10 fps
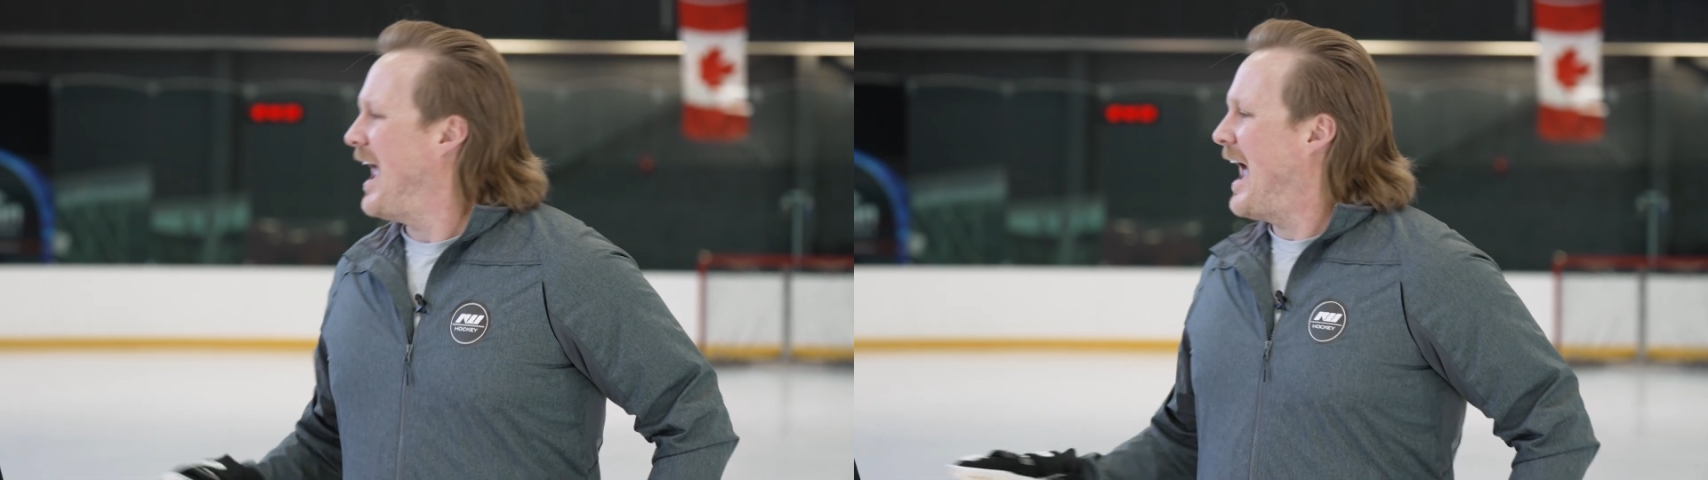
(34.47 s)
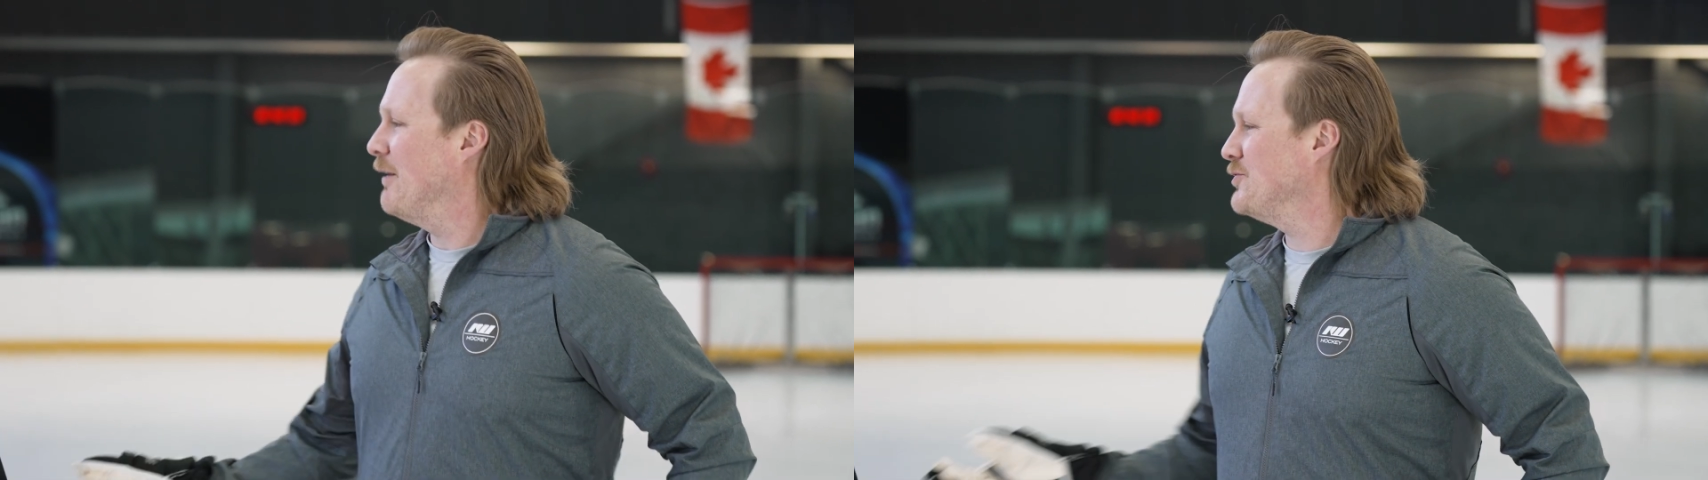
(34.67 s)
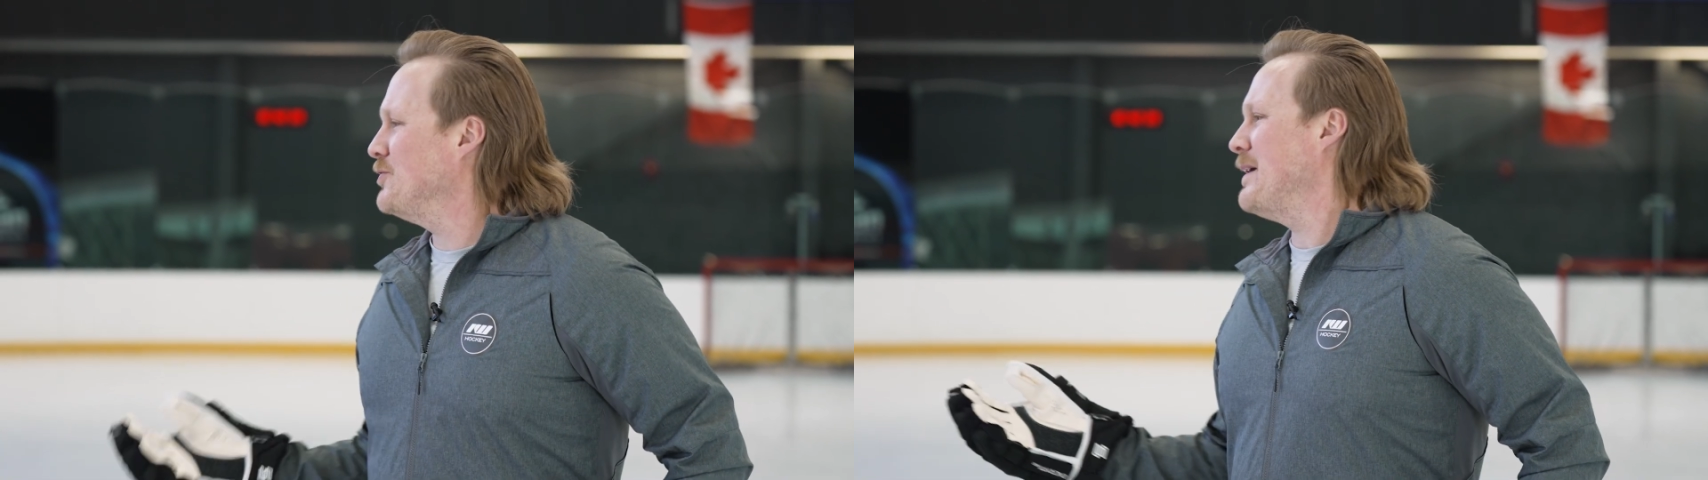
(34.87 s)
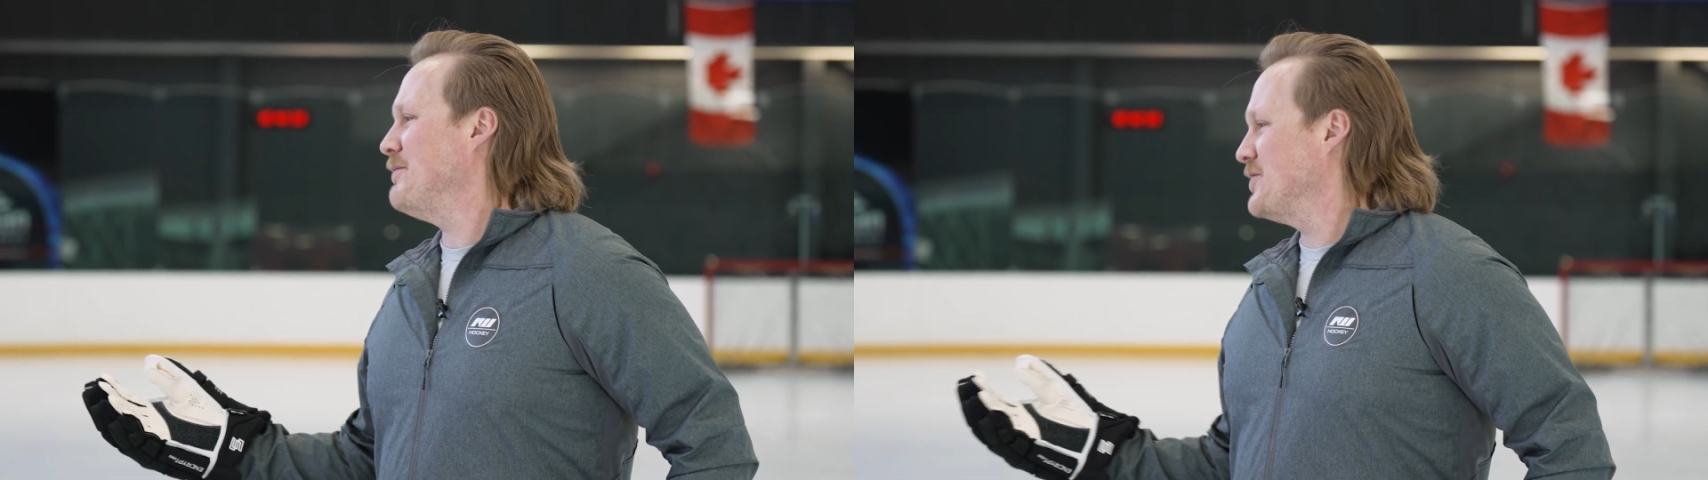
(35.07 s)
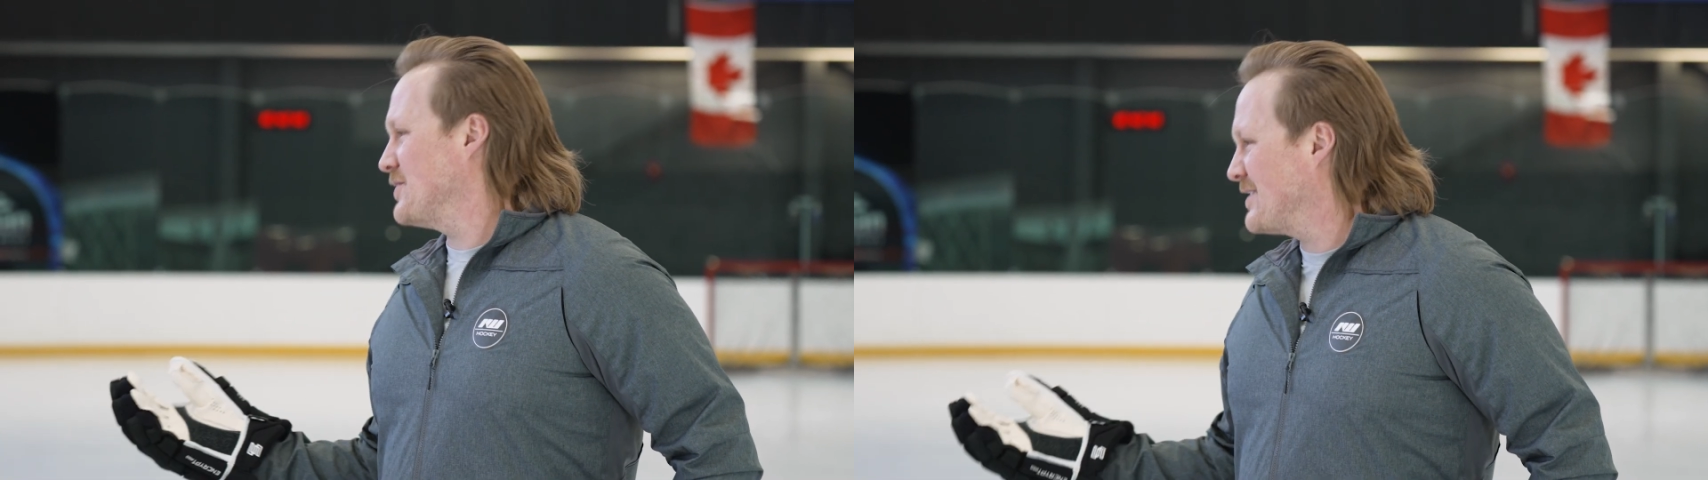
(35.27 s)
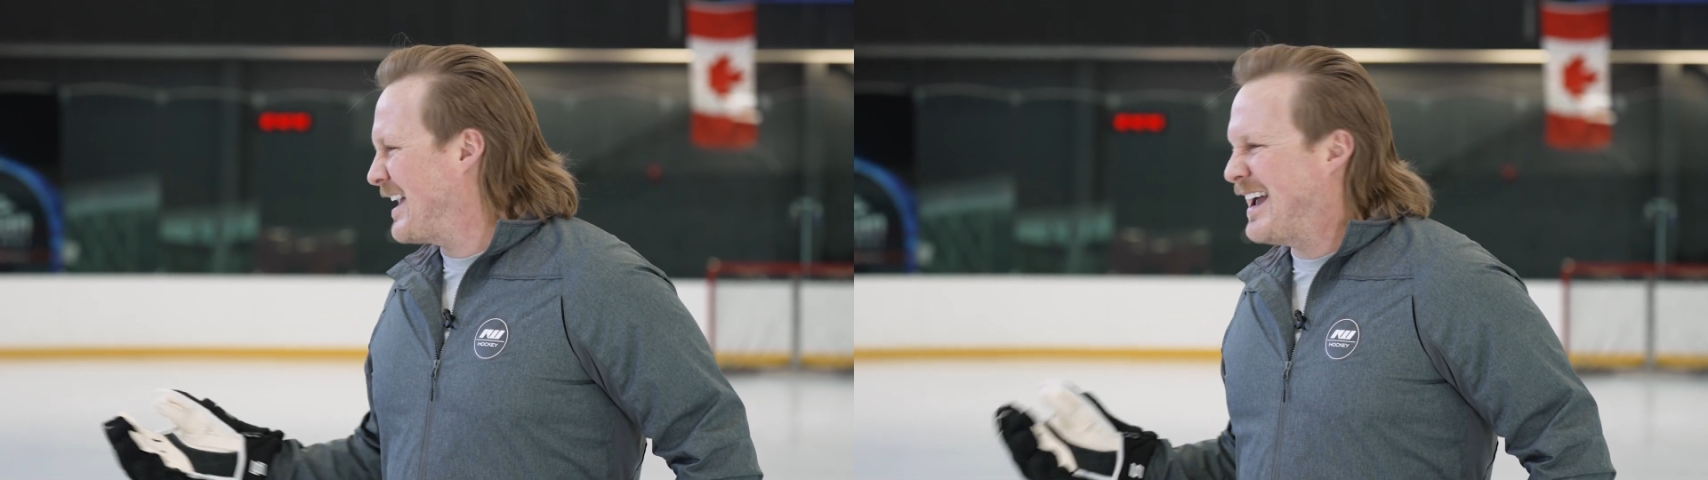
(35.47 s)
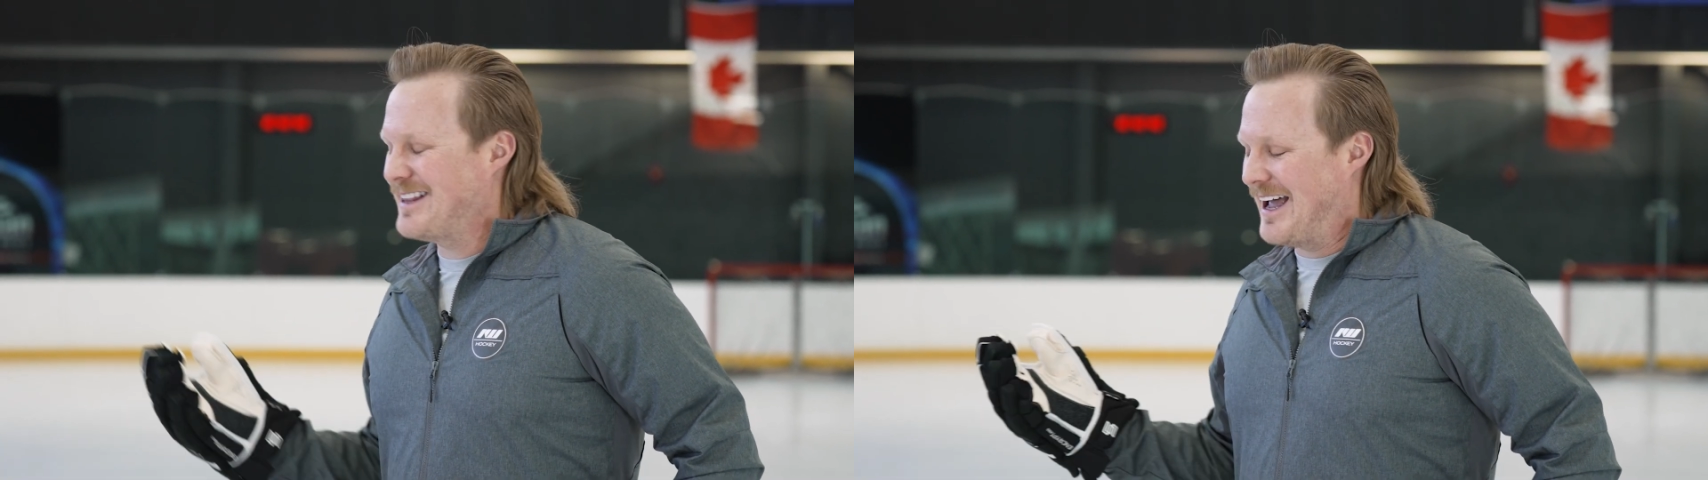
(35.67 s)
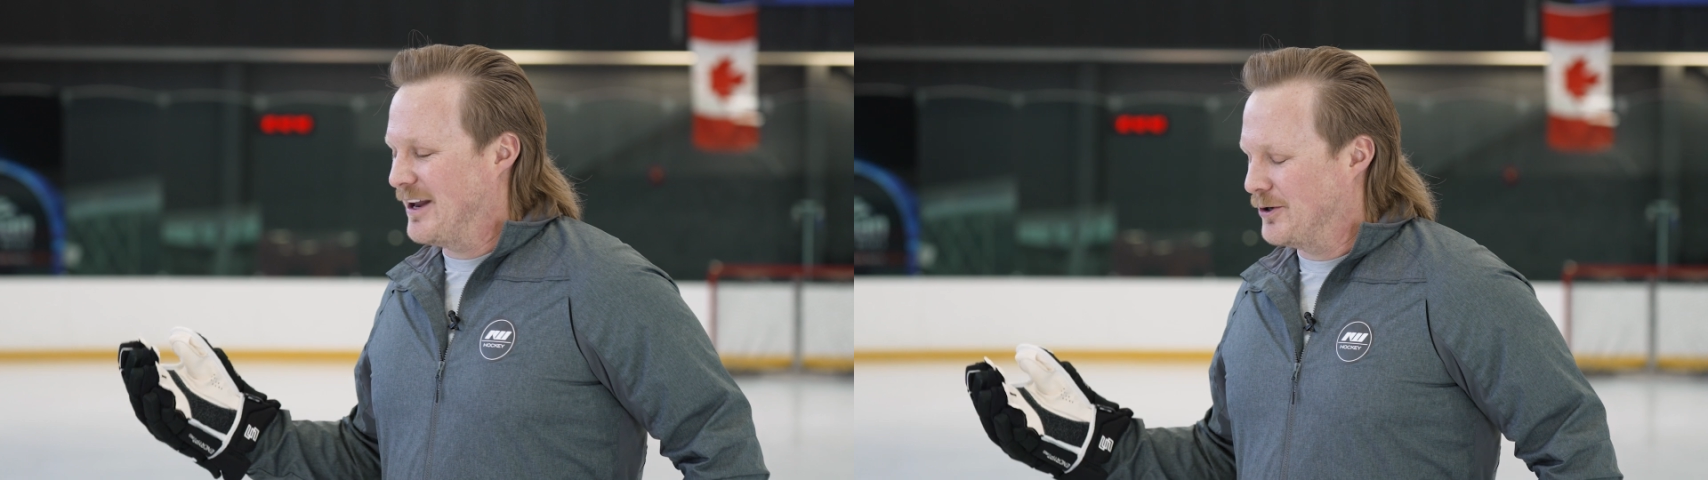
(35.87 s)
how would you maybe decide
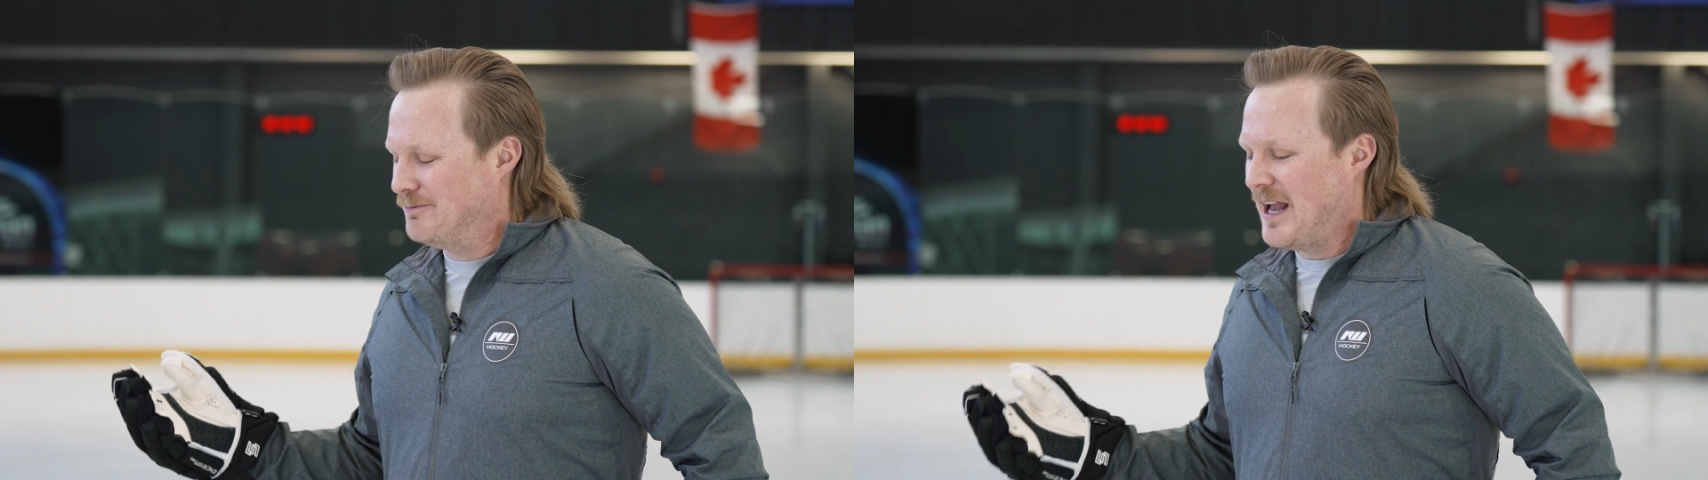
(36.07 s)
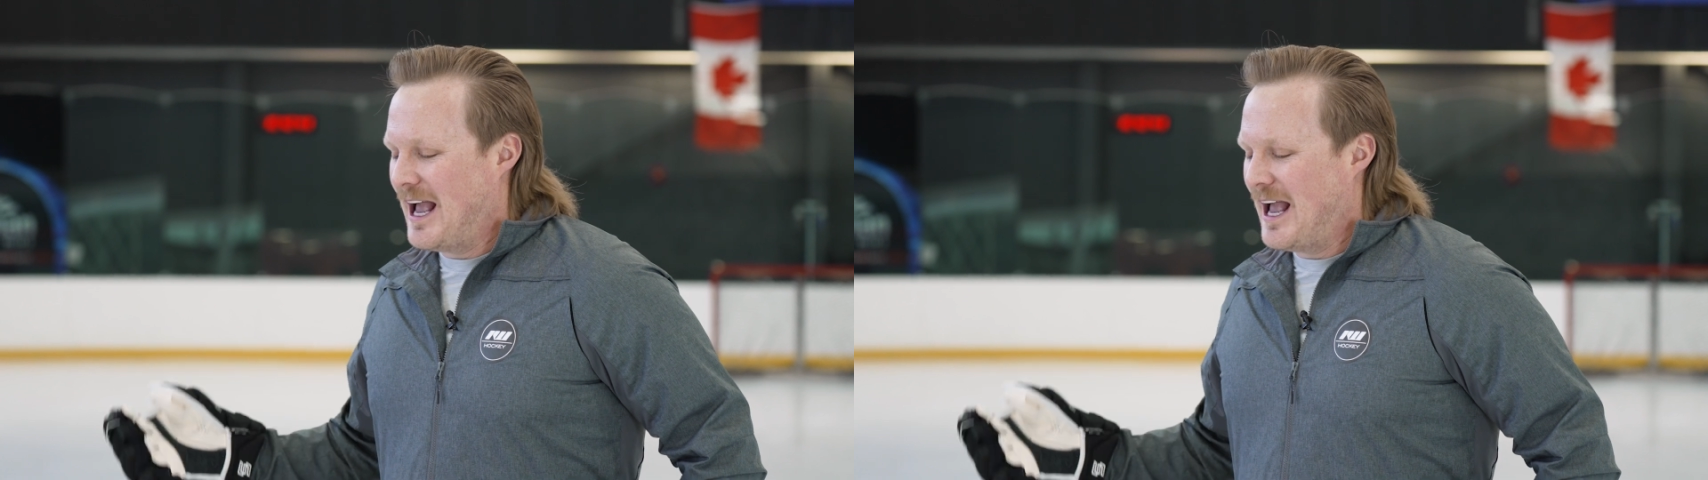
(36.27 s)
that or